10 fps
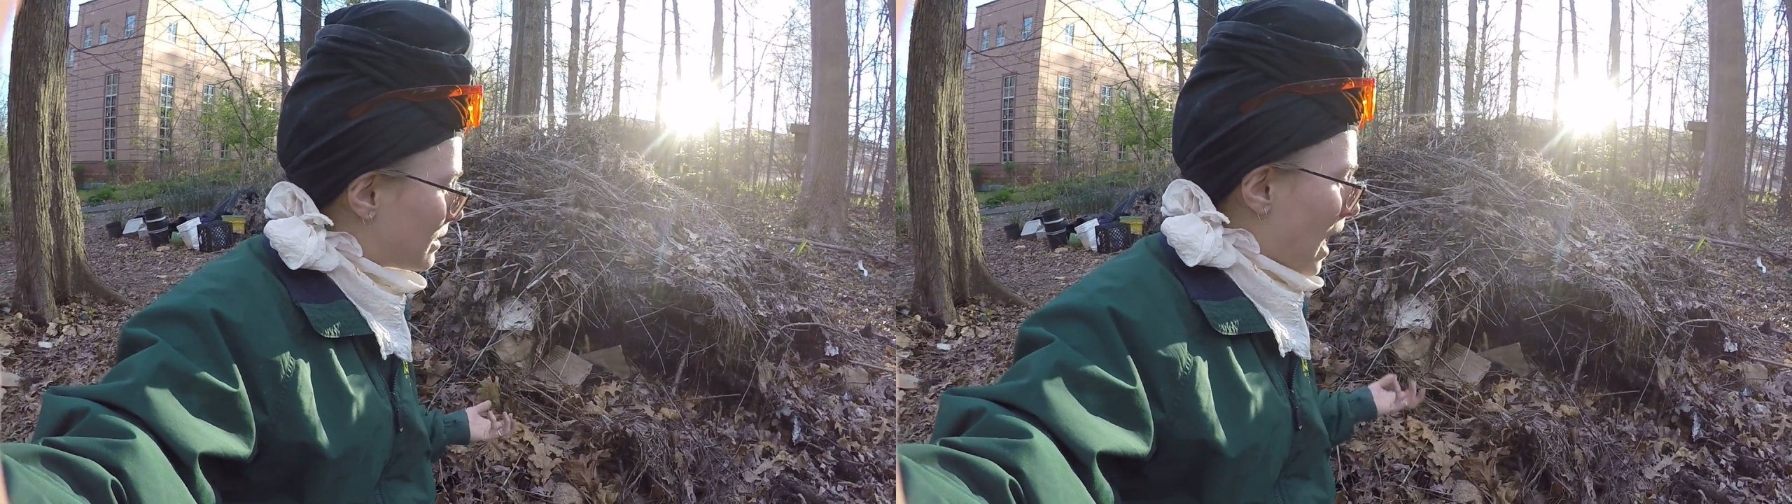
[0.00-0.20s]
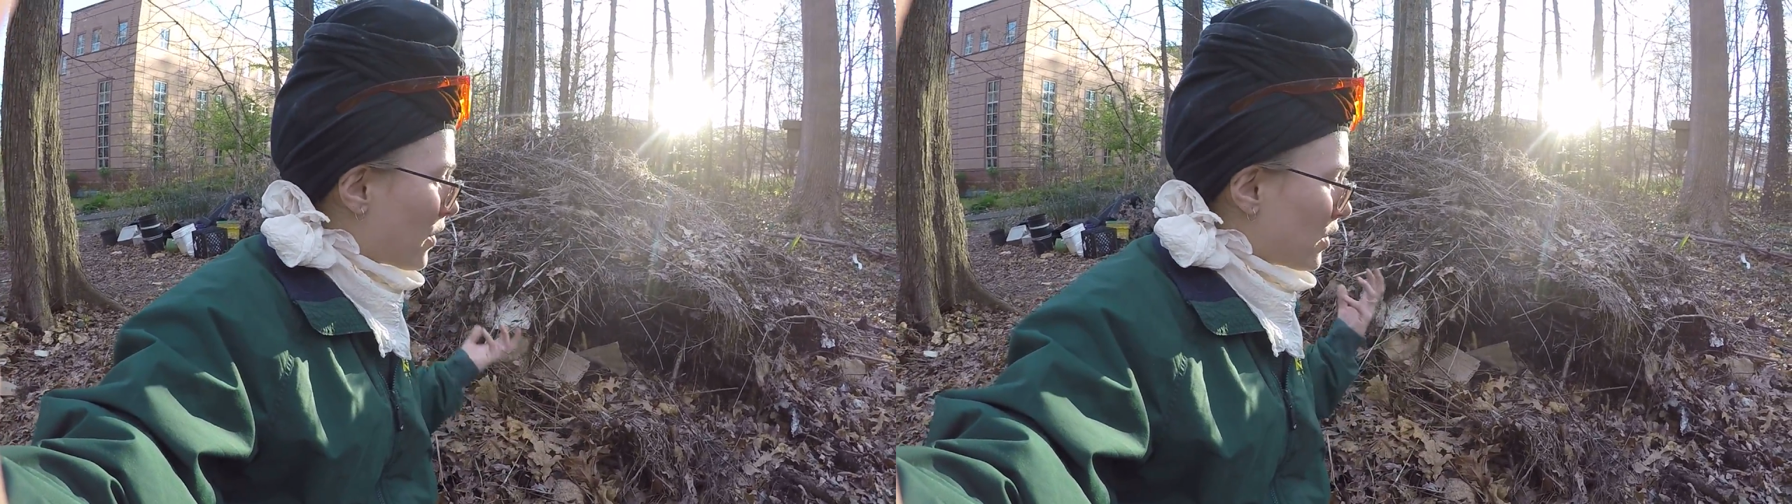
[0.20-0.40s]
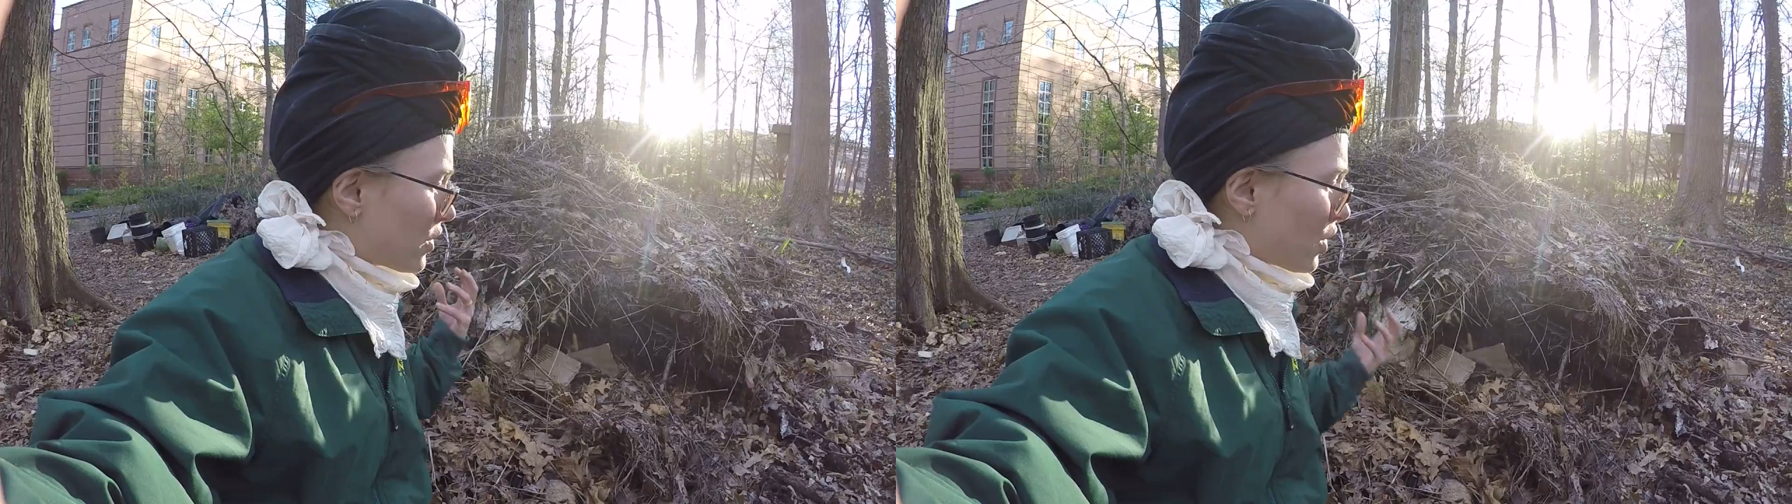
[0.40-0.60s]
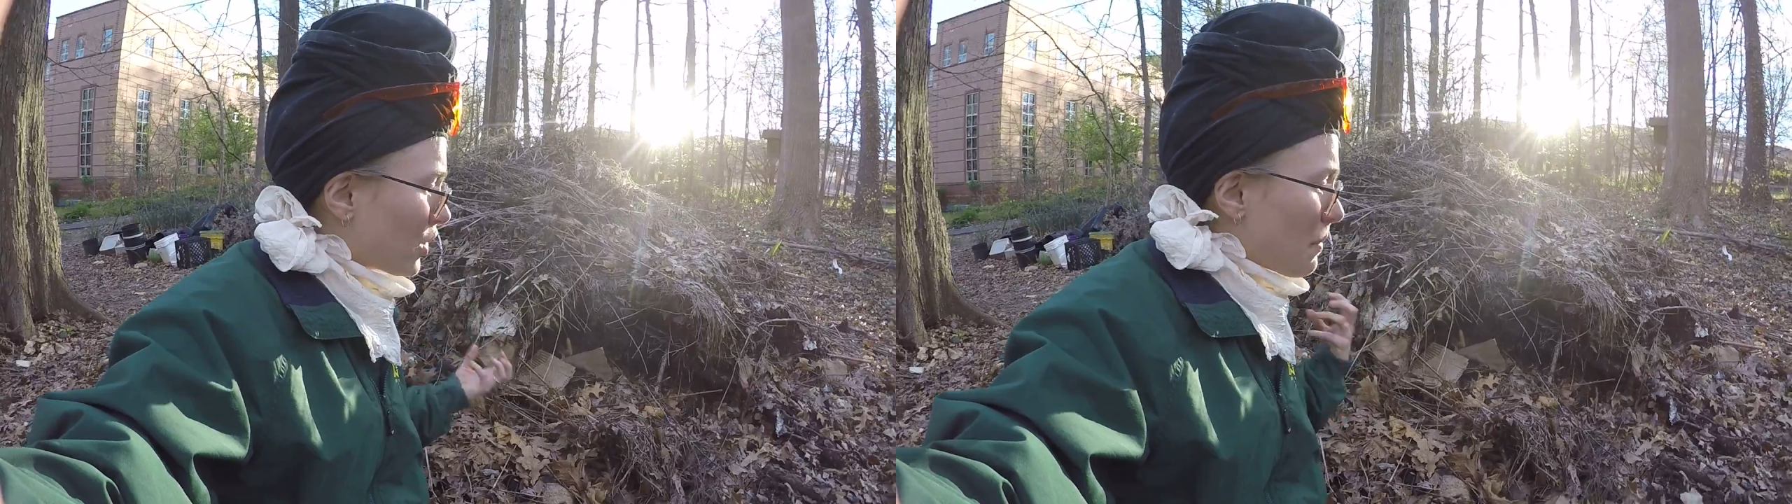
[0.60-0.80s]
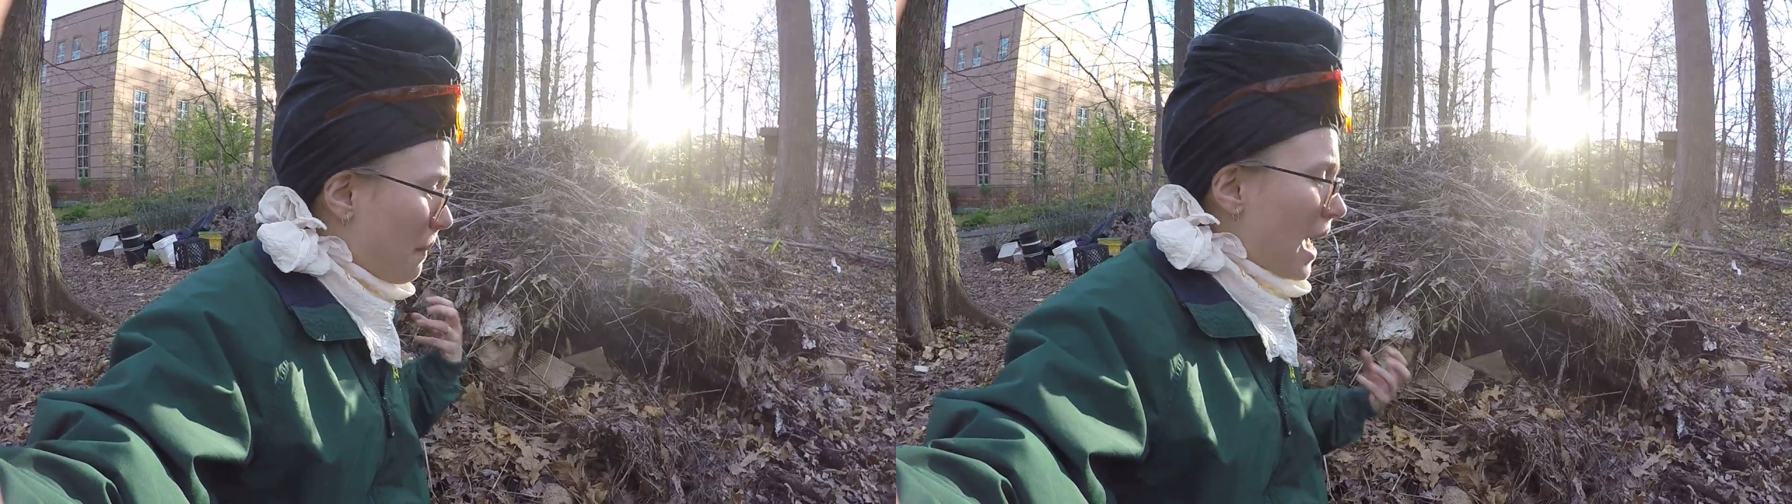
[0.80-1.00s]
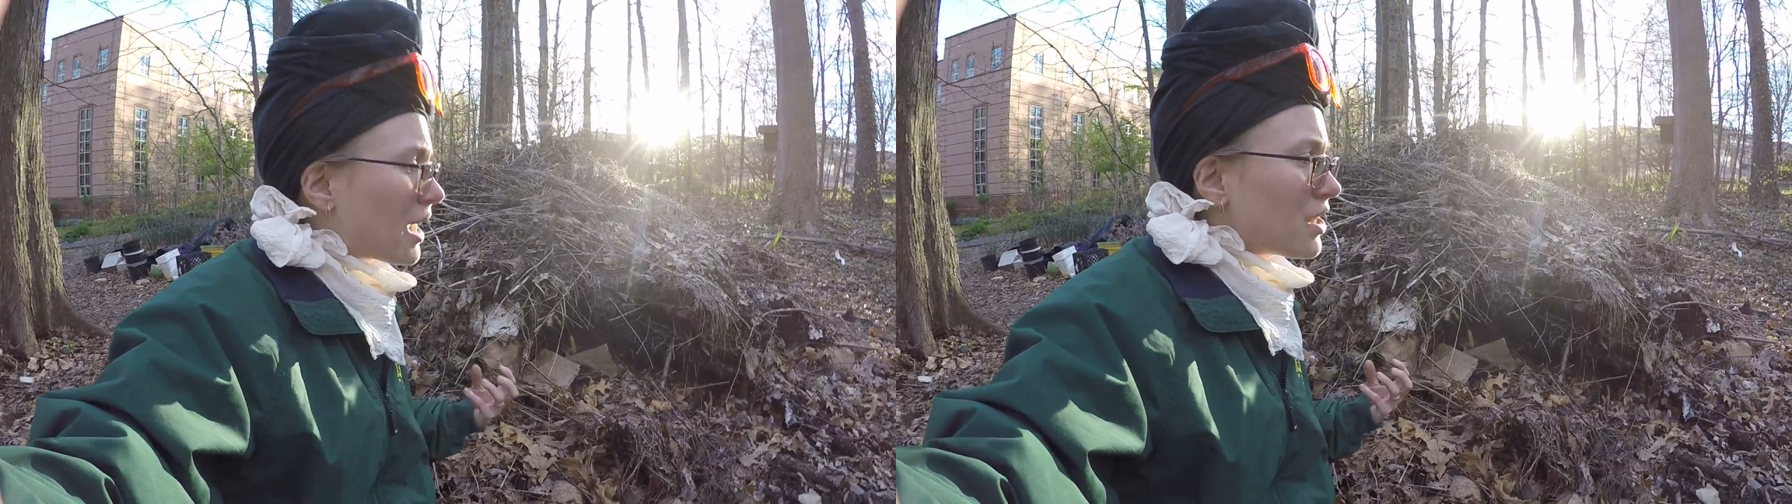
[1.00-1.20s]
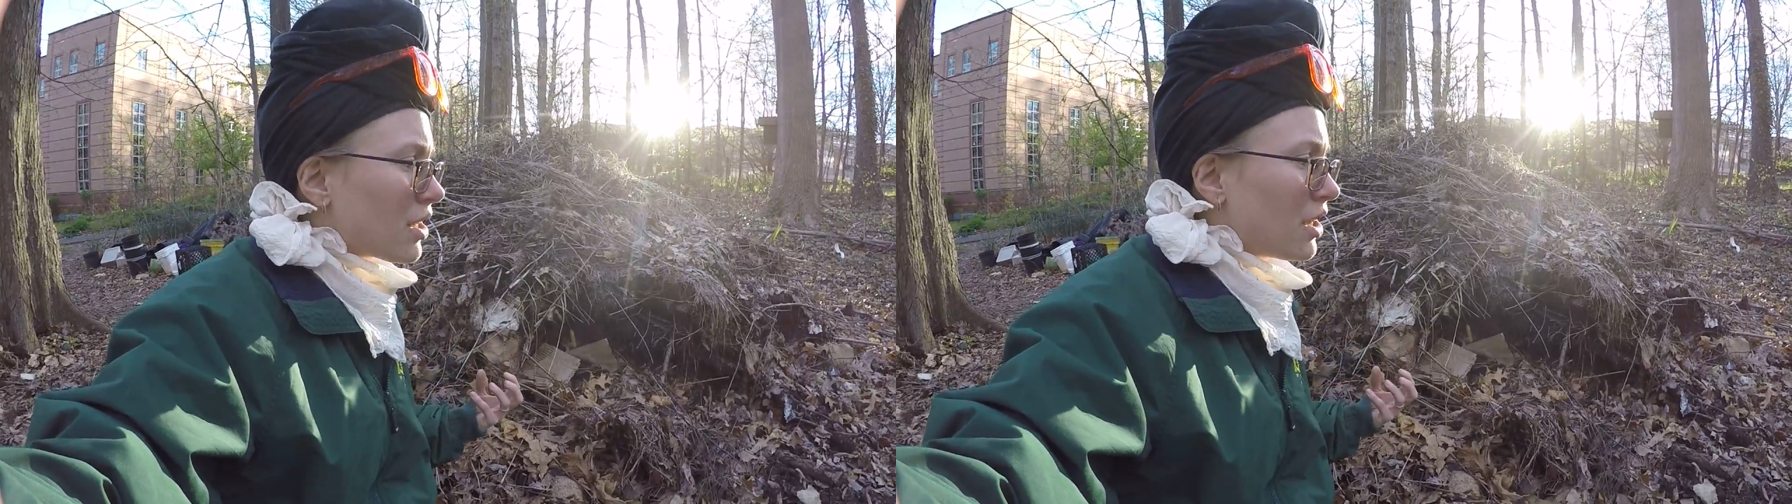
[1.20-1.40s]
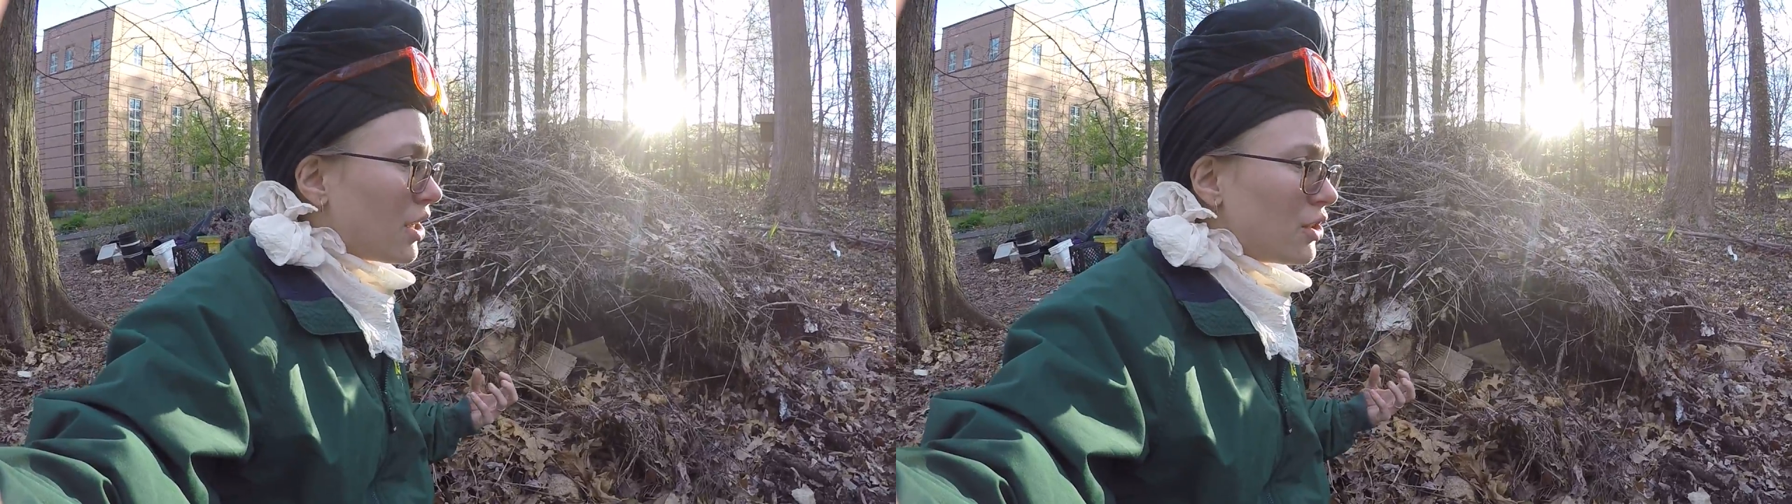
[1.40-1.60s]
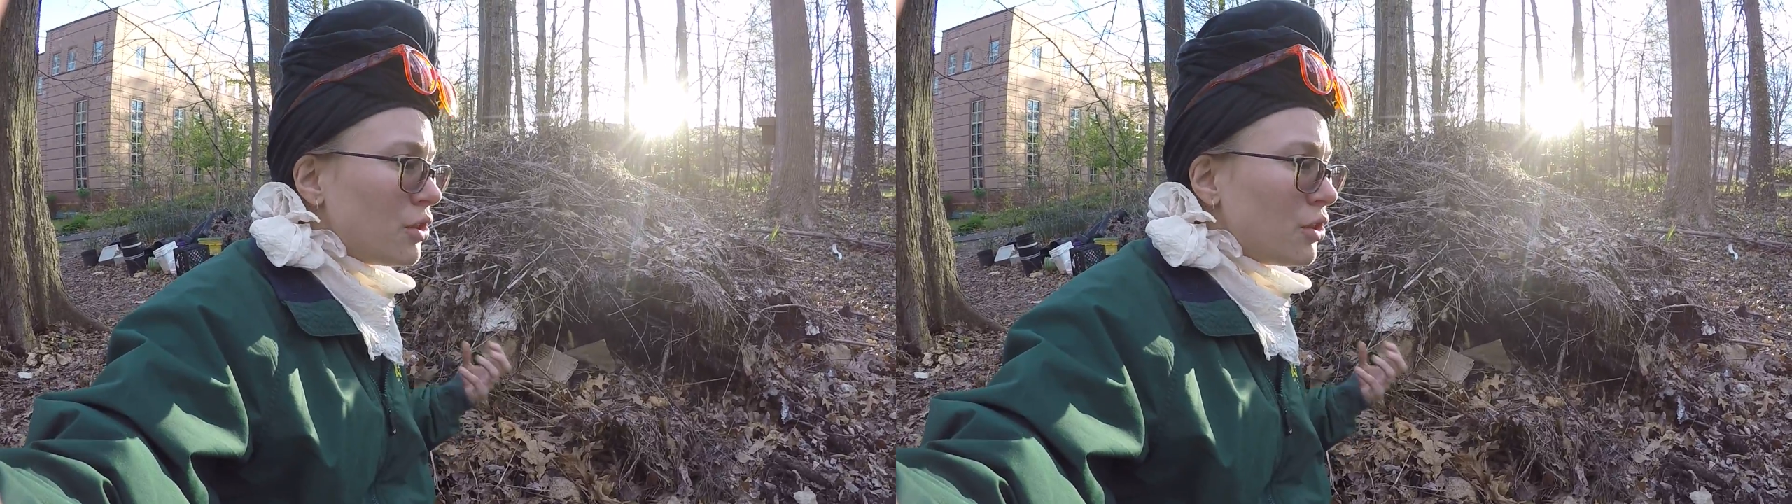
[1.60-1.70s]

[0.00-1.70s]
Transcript: down and turn it back into the